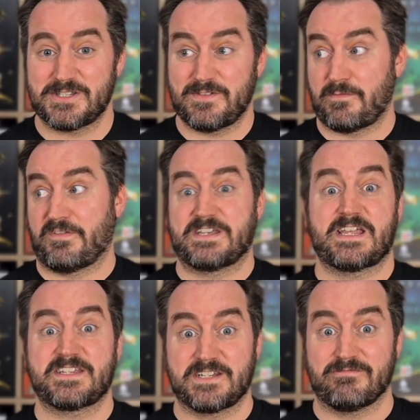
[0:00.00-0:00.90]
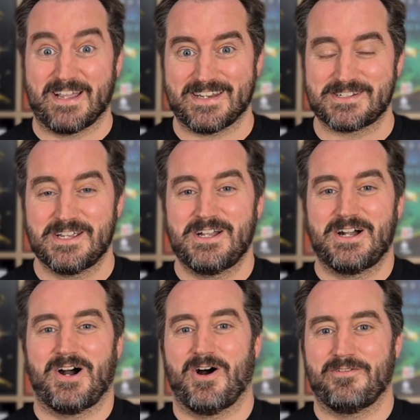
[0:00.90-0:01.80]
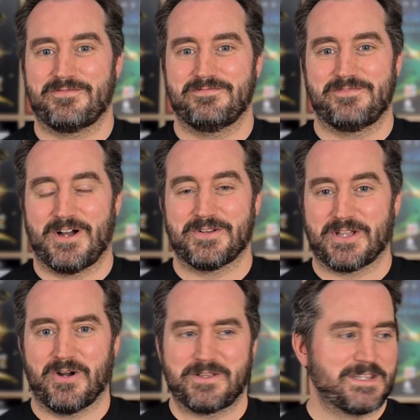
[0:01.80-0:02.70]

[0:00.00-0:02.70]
You have a fantastic range of Final Girl.